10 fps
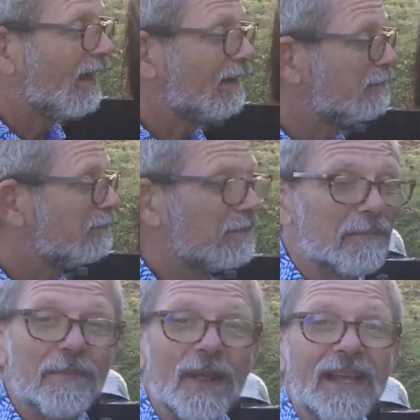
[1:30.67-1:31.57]
Um,
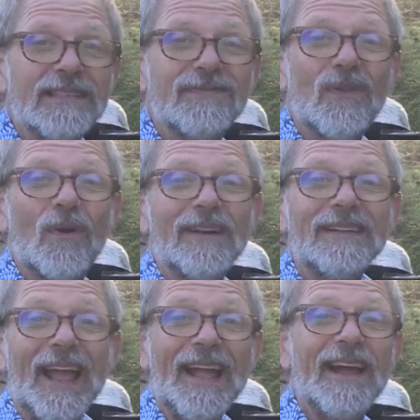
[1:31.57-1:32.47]
Blaze,
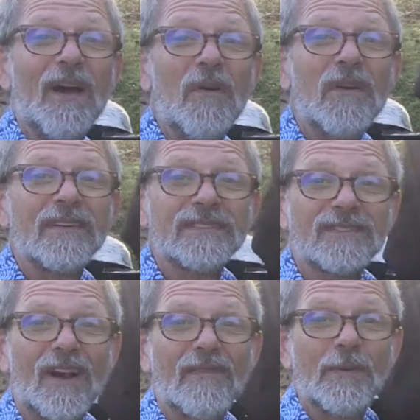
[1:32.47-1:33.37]
Florida Tango are
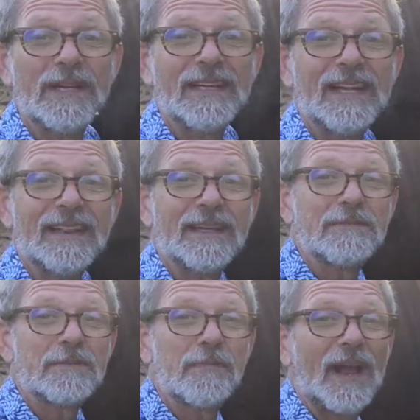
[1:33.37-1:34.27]
starving. We need to get
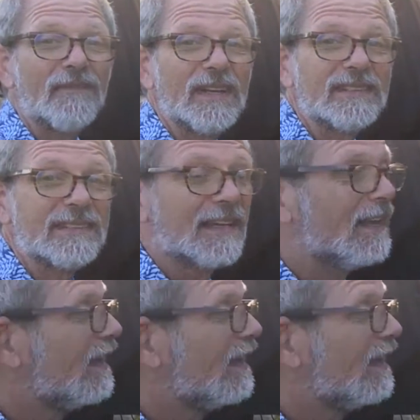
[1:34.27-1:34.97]
them some breakfast